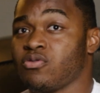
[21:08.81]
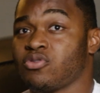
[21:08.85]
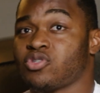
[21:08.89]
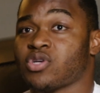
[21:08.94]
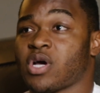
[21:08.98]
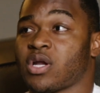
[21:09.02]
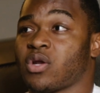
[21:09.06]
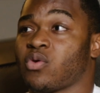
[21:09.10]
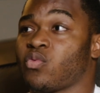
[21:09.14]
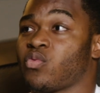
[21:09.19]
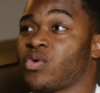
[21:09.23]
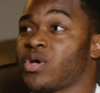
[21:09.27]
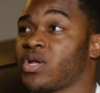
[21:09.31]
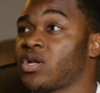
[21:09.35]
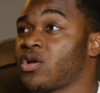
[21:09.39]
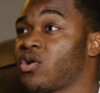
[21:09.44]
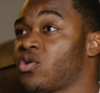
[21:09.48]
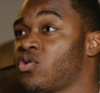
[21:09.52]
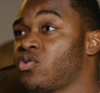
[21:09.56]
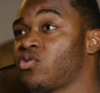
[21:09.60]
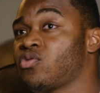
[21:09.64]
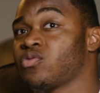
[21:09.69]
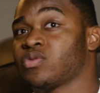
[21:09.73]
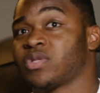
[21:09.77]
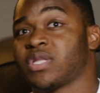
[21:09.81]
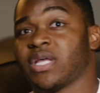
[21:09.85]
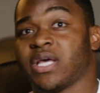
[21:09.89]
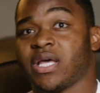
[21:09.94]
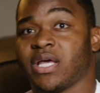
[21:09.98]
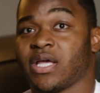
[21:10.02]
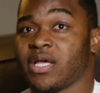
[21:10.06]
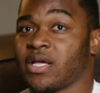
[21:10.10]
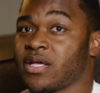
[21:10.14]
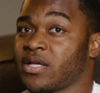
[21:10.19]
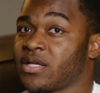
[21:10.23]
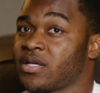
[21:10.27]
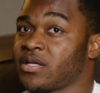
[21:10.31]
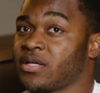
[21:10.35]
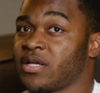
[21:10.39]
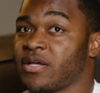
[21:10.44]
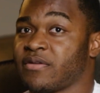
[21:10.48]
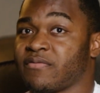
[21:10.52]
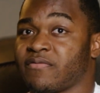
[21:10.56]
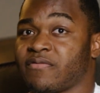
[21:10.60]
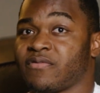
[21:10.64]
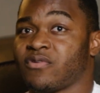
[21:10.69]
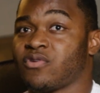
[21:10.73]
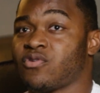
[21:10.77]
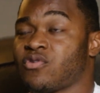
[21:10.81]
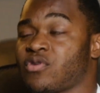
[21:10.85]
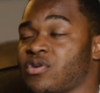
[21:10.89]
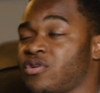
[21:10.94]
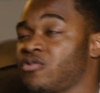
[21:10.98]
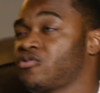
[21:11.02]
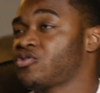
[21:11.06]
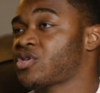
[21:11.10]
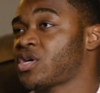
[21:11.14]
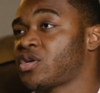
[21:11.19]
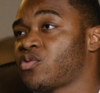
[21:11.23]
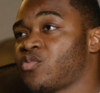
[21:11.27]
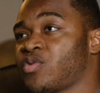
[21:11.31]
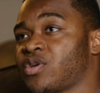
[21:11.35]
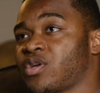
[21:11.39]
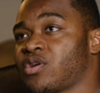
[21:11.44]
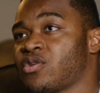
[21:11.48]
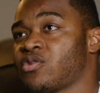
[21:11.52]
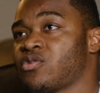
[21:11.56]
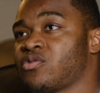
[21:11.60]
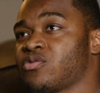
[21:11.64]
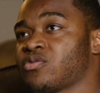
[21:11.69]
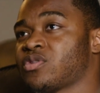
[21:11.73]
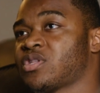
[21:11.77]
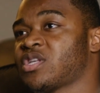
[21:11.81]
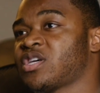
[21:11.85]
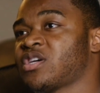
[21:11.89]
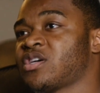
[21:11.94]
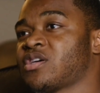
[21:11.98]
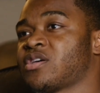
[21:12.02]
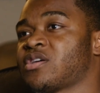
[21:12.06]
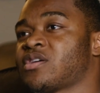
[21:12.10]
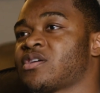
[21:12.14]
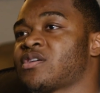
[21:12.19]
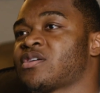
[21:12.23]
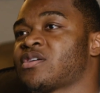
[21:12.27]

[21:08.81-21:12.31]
You're trying to win the whole thing in Florida. You're trying to win the whole thing.